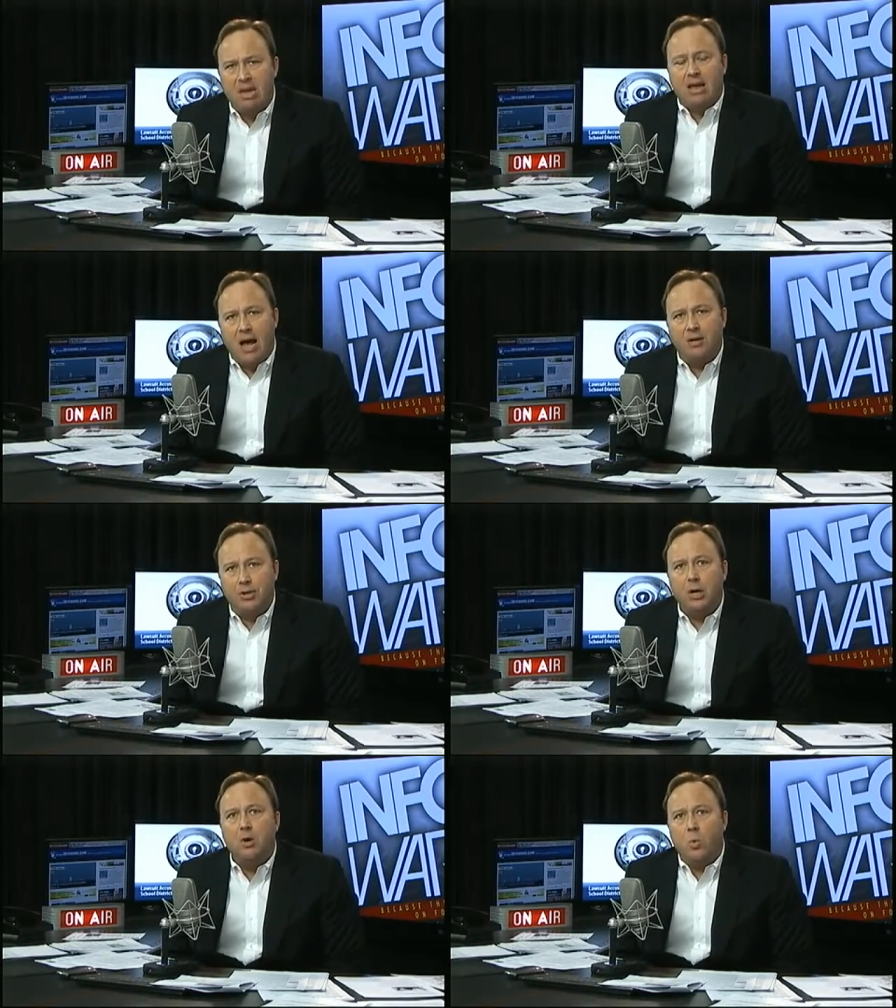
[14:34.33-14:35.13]

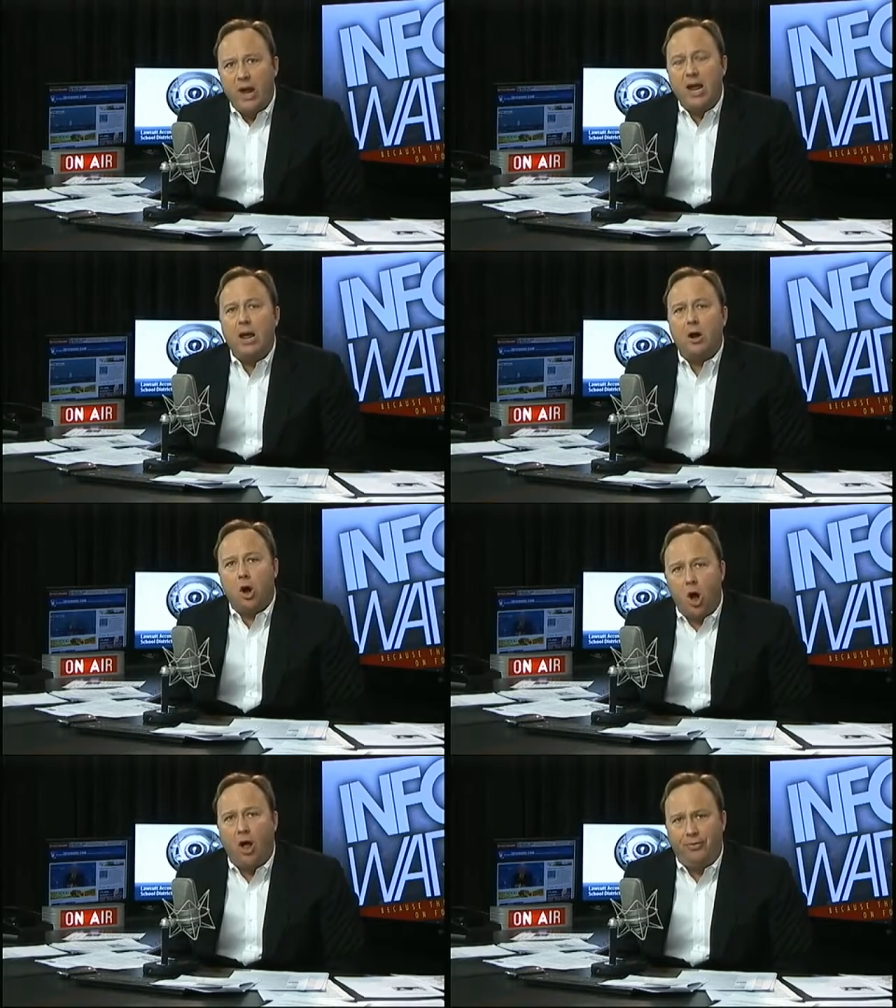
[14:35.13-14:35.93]
Because we
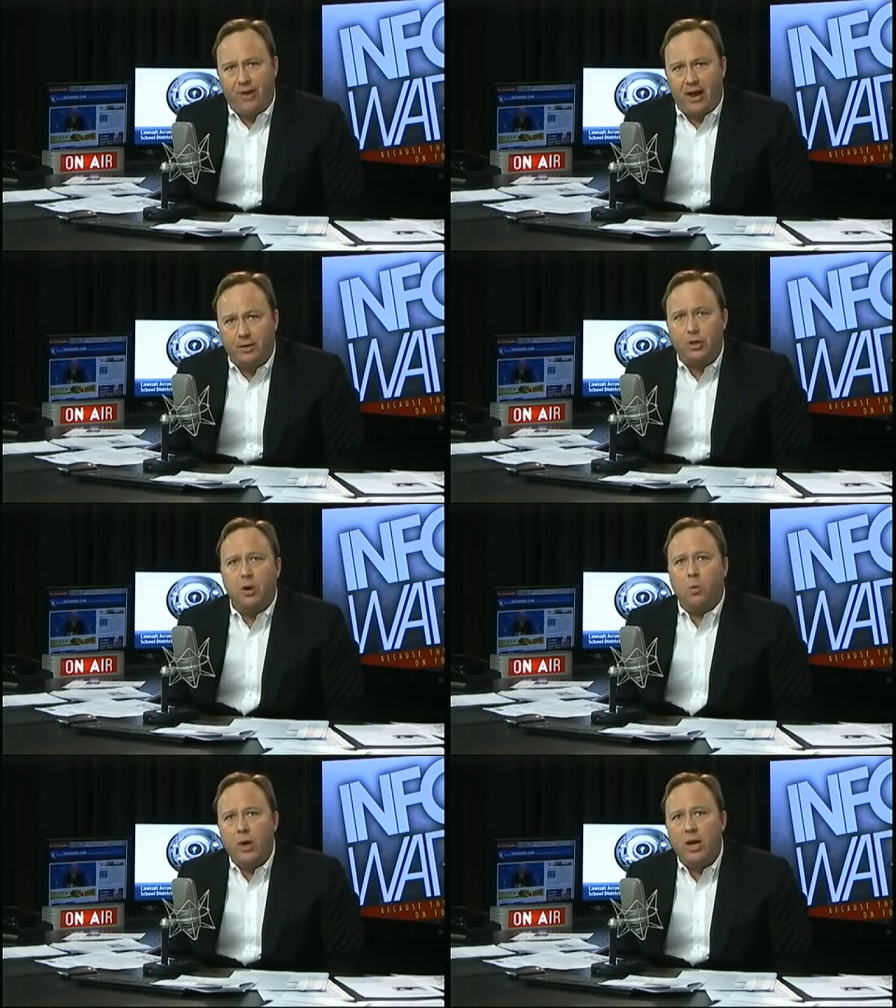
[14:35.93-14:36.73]
call
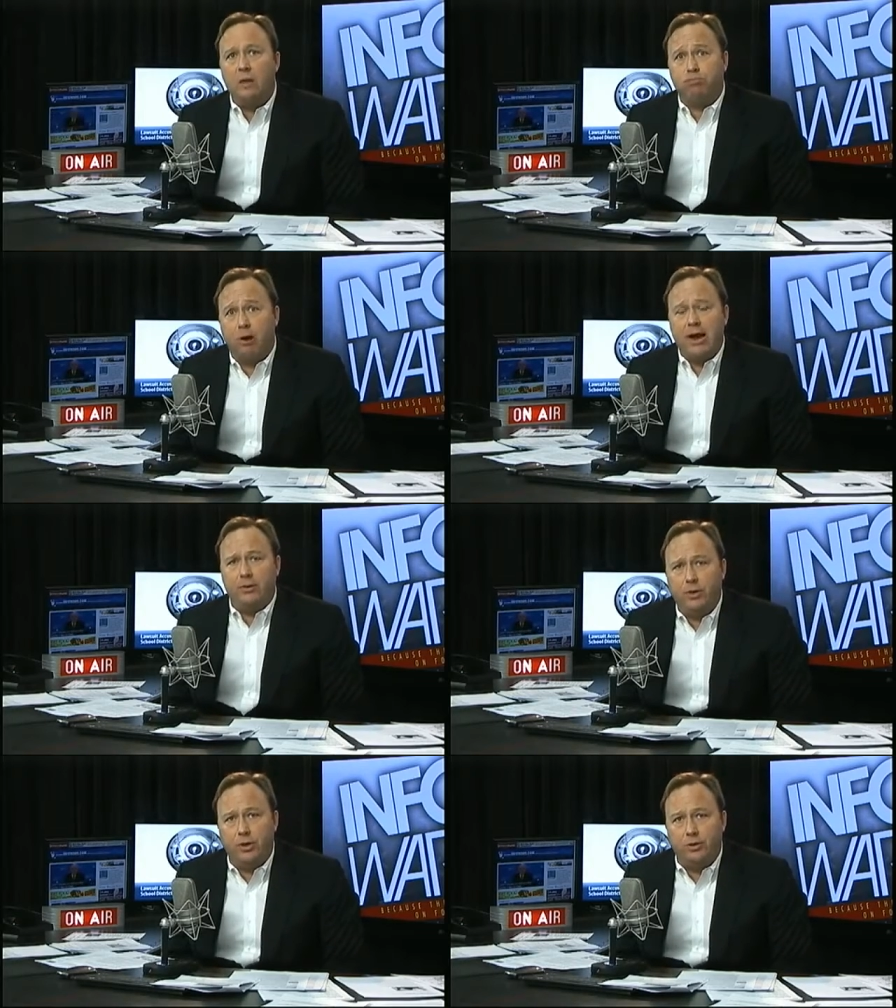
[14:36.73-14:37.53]
things. We
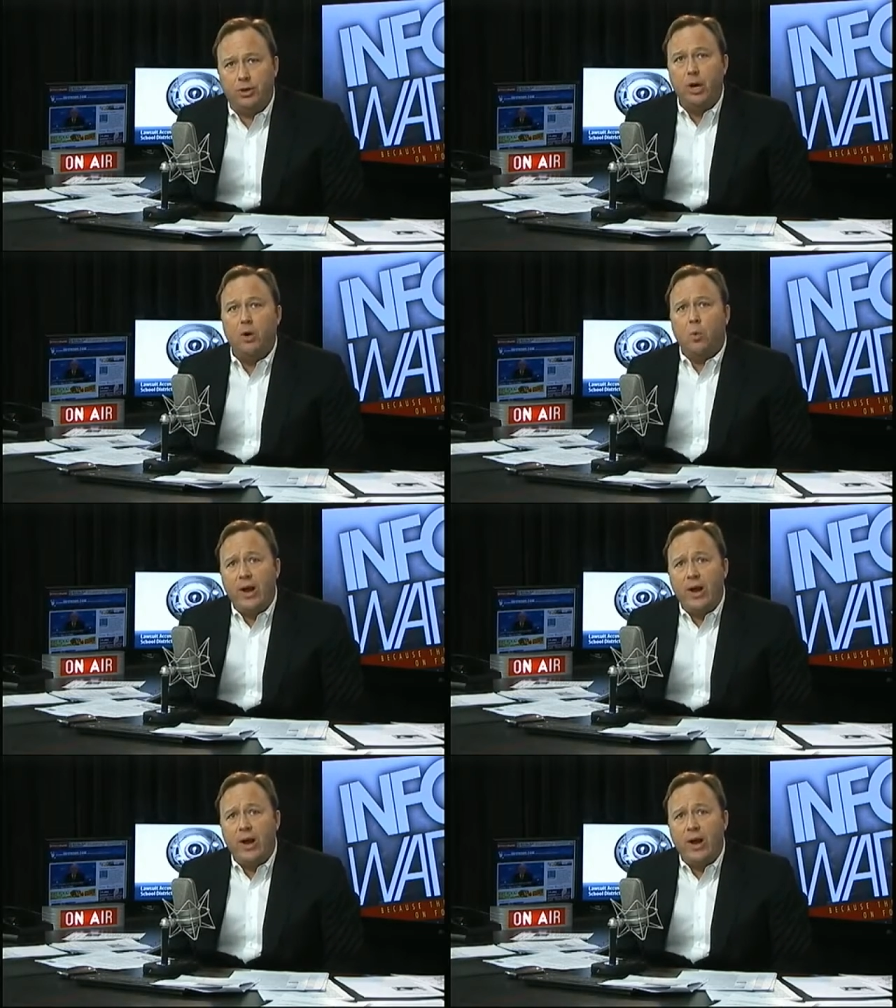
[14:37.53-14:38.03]
break news.